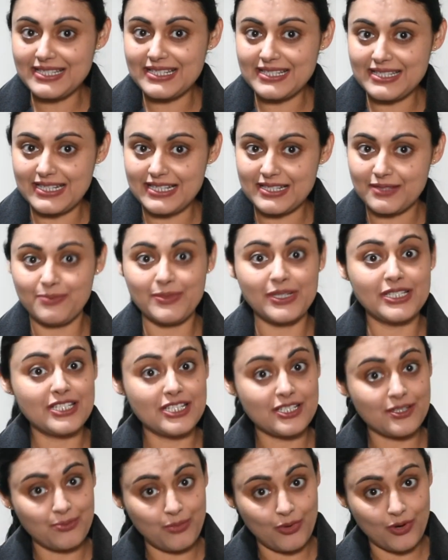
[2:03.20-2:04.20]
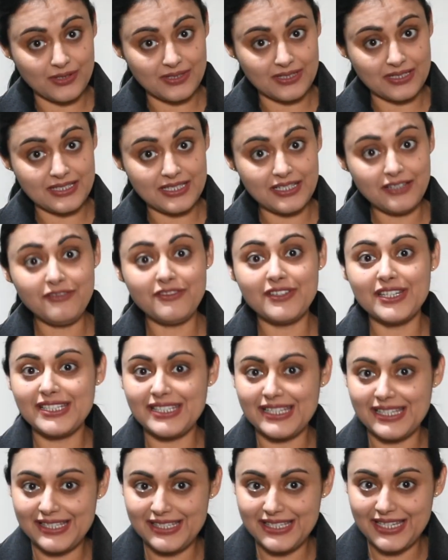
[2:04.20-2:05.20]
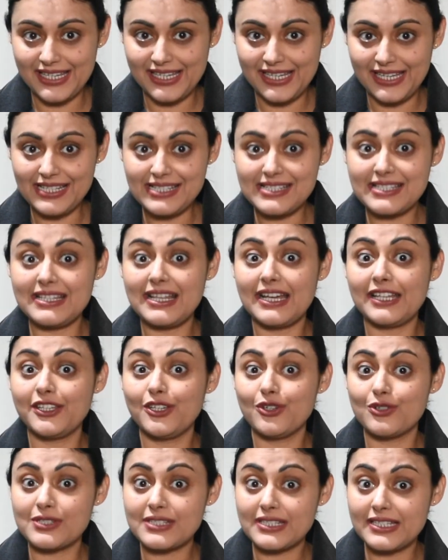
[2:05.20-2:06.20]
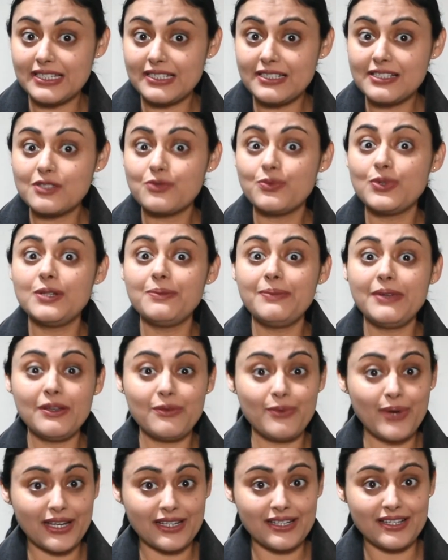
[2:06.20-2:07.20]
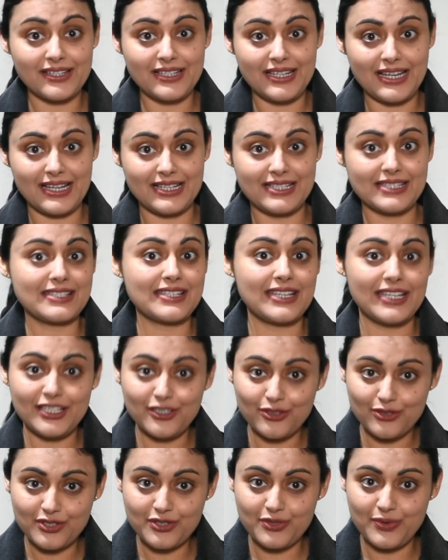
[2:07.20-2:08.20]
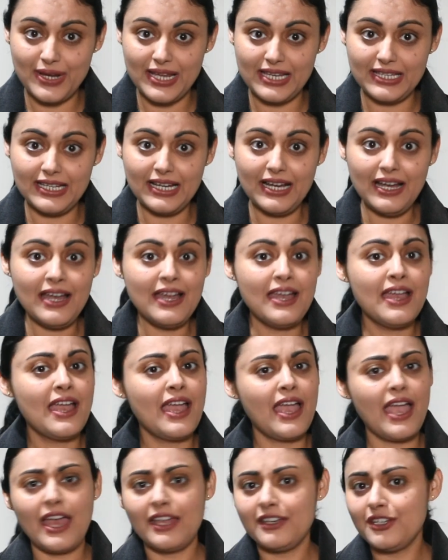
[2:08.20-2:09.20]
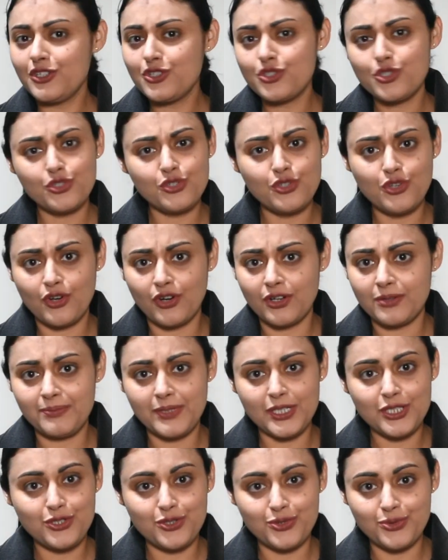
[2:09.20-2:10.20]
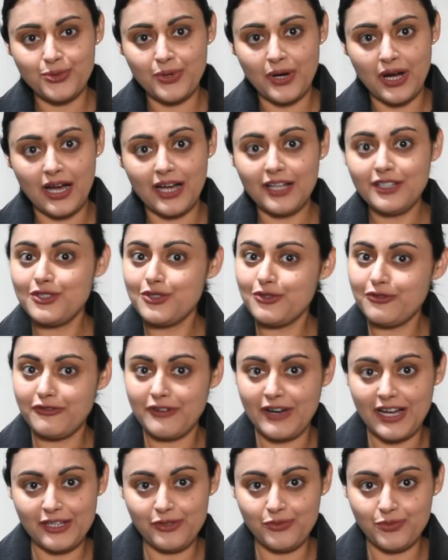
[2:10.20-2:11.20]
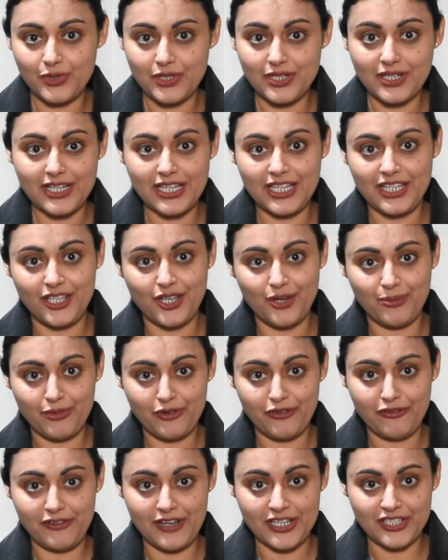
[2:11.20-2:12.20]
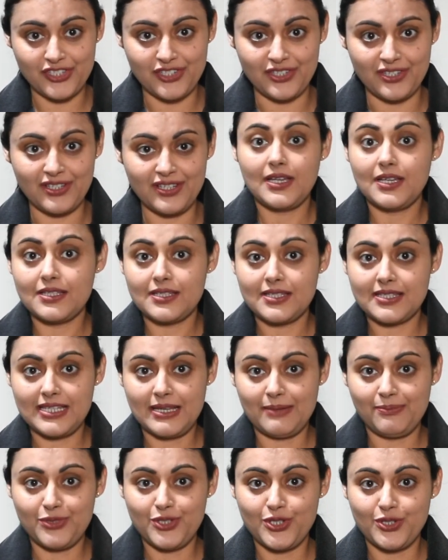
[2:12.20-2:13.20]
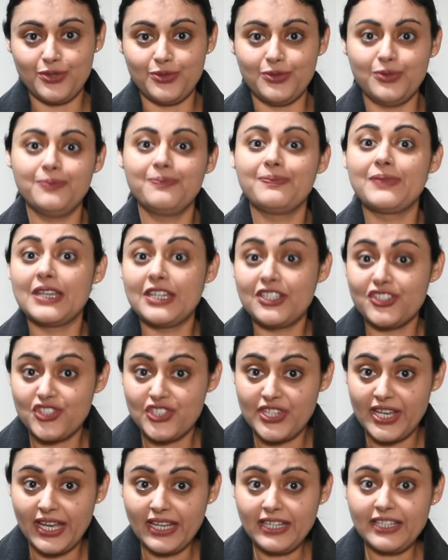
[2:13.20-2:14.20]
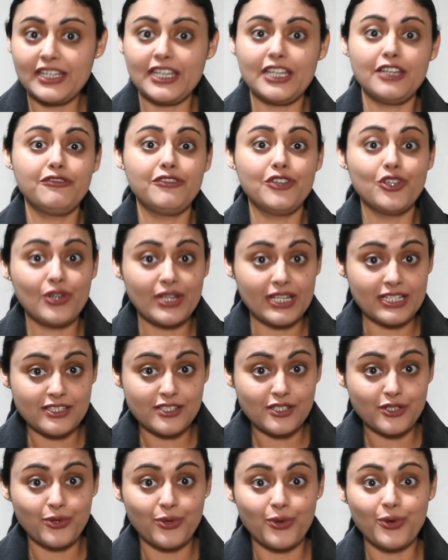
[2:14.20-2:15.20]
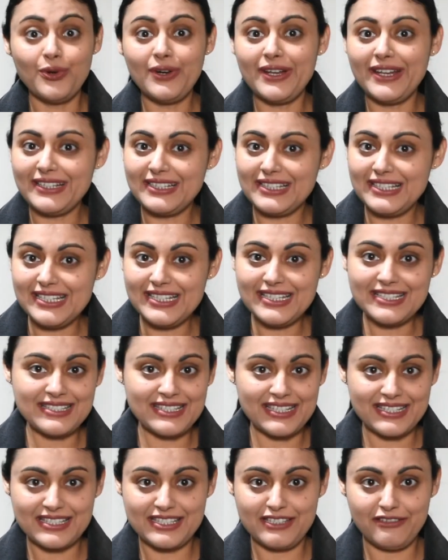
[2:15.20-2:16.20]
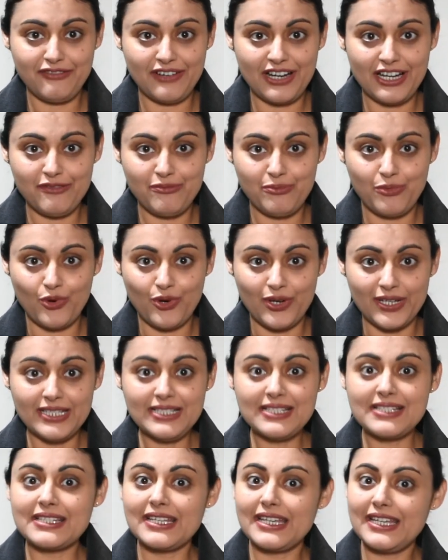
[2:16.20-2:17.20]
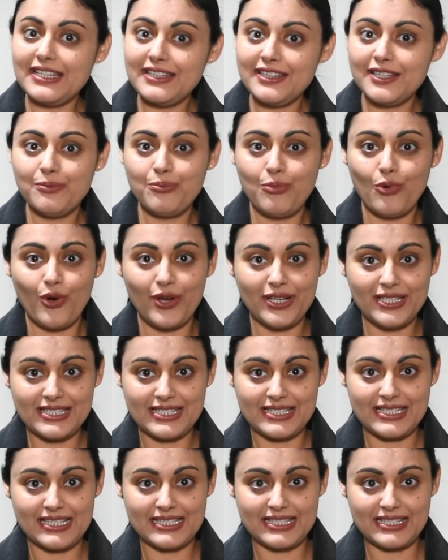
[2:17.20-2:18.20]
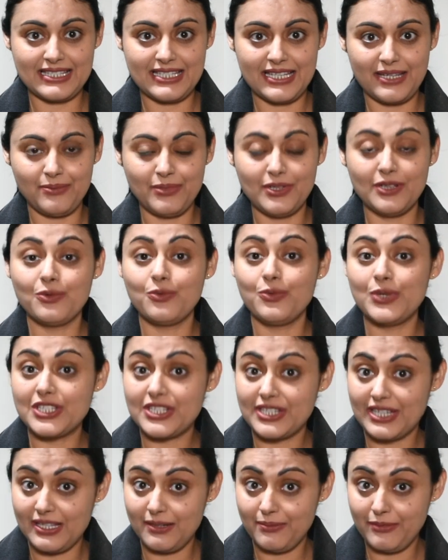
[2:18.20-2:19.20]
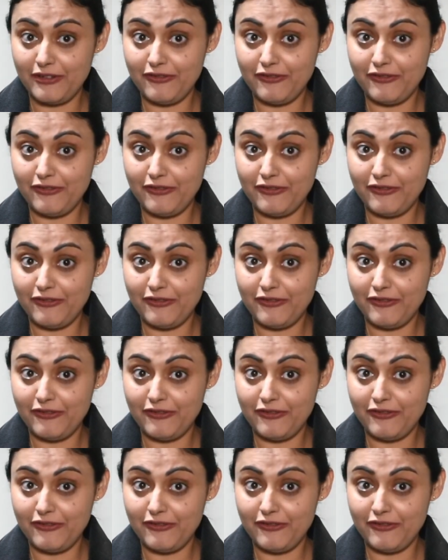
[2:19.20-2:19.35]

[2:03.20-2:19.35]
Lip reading: assessment is positive, it indicates that your skills will be recognized in Australia and it should not be too hard to find work in your profession. Step 2. Check if you can score at least 65 points in the points test table which can be